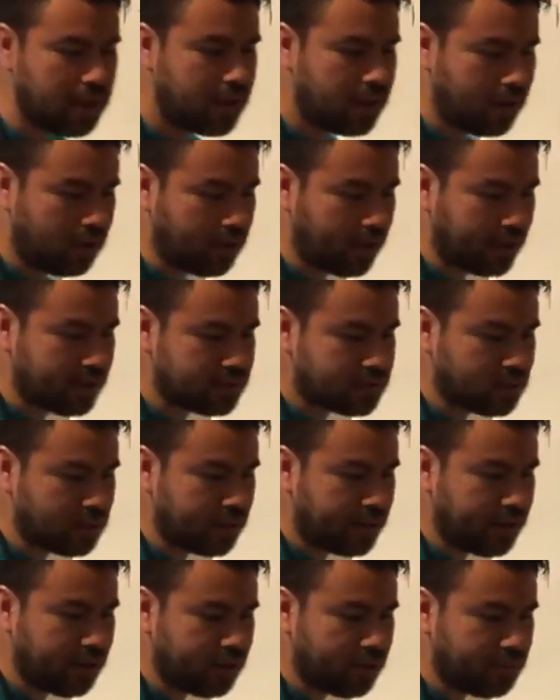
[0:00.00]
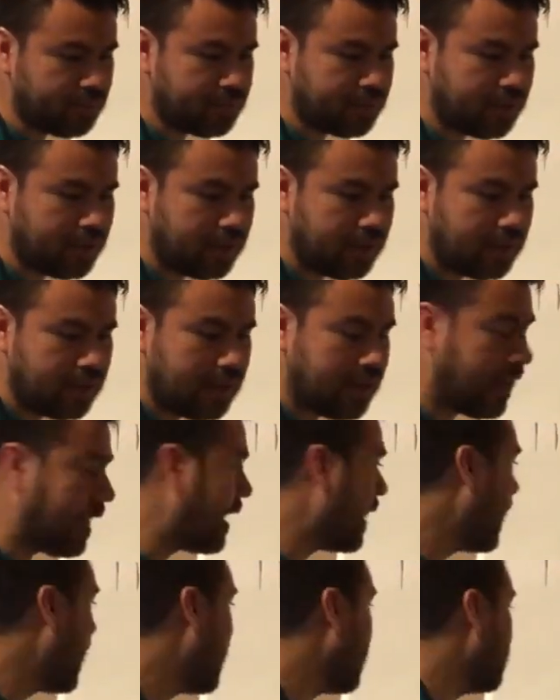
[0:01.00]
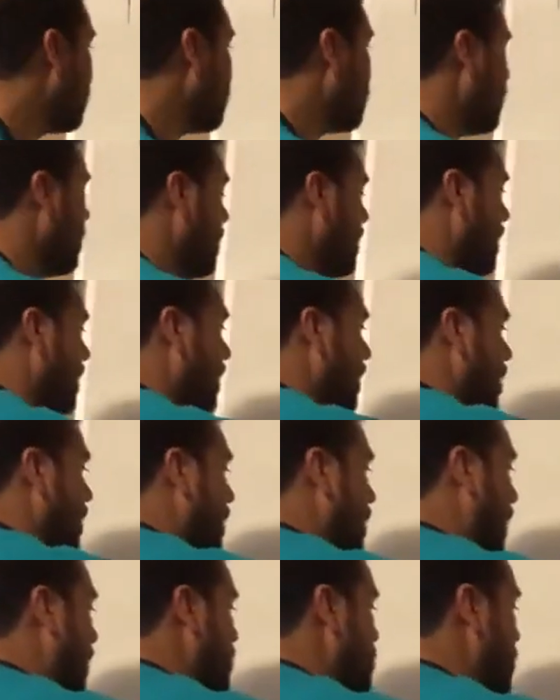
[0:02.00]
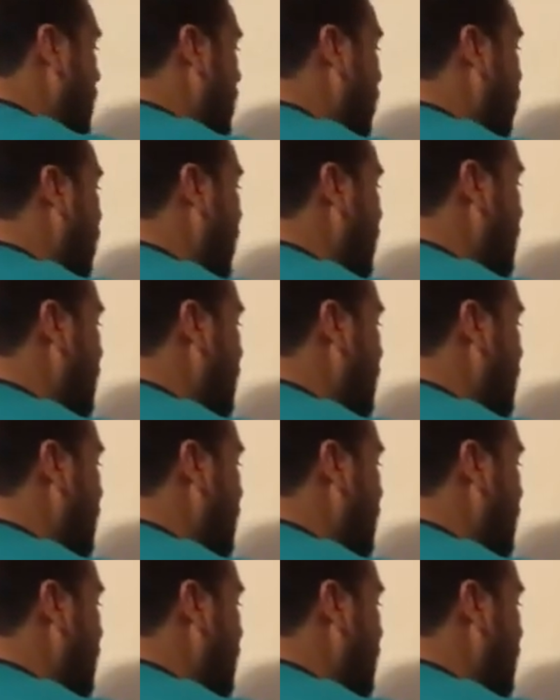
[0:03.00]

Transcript: Okay, so here I'm trying to find